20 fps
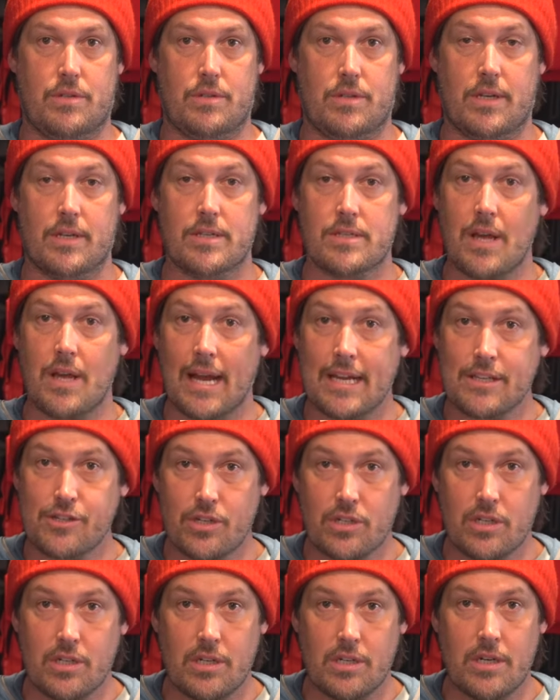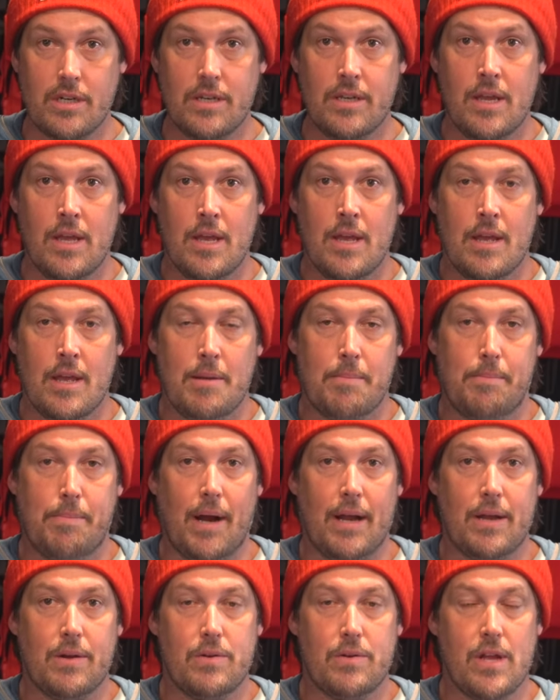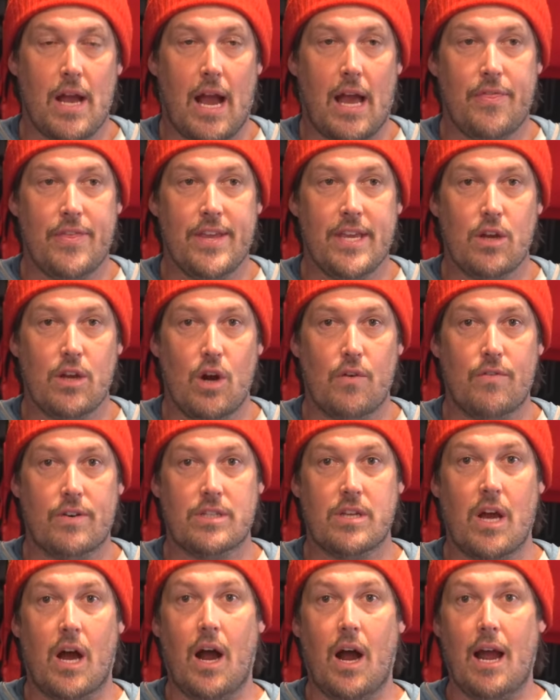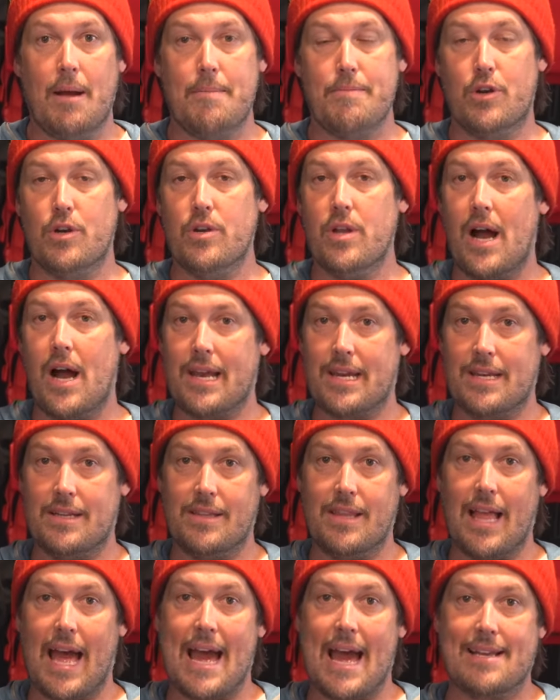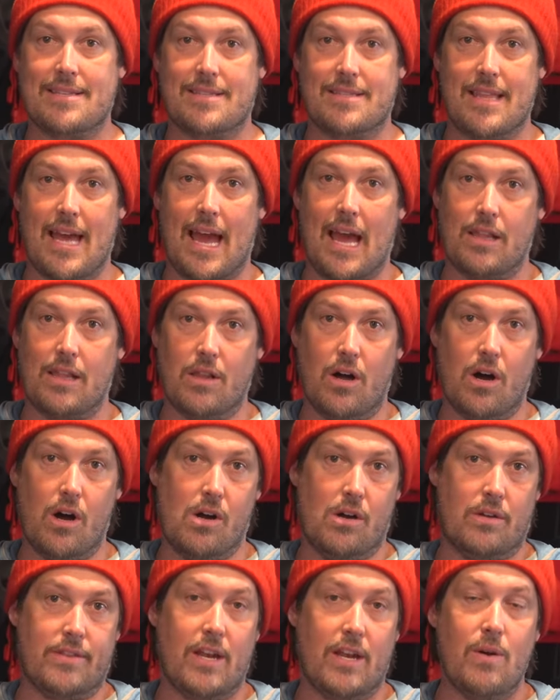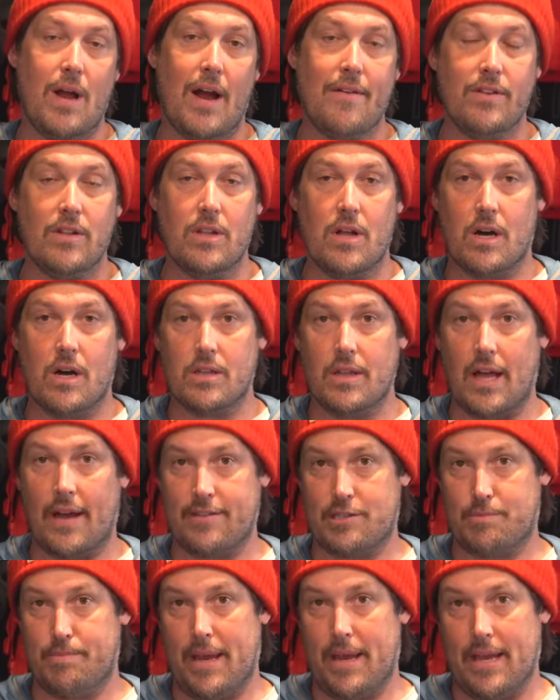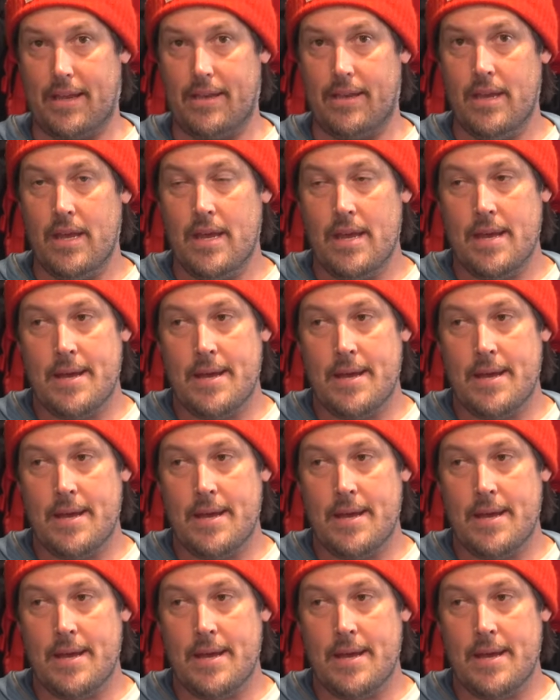The designs are good, but I think over time, they're not gonna last that long. They don't have a long lifespan.